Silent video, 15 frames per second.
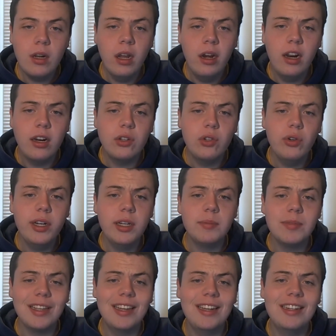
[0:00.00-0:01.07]
Now, Detroit
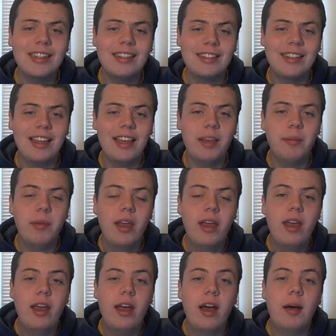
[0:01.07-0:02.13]
comes into this game
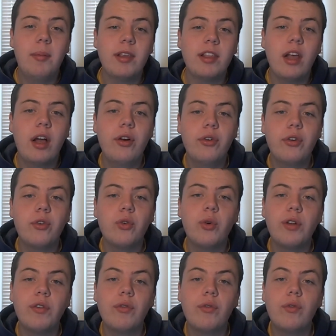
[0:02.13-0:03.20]
as the
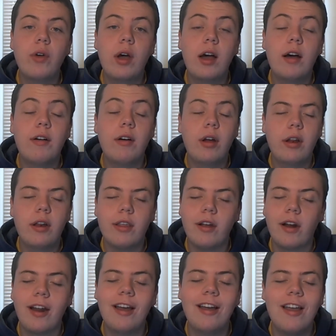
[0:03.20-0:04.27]

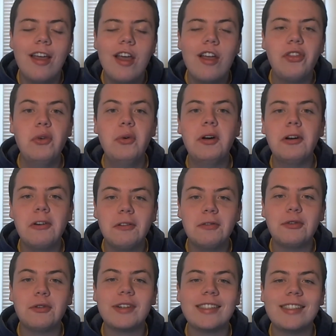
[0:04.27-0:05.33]

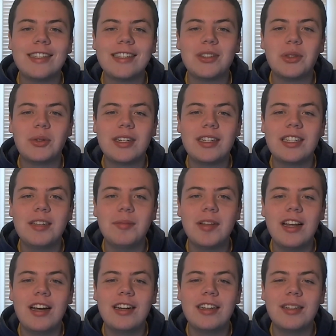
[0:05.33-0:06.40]
246th ranked team
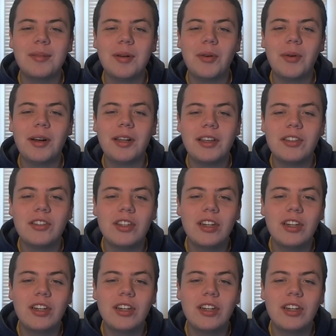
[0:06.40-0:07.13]
in the Hot Tip Bet rankings.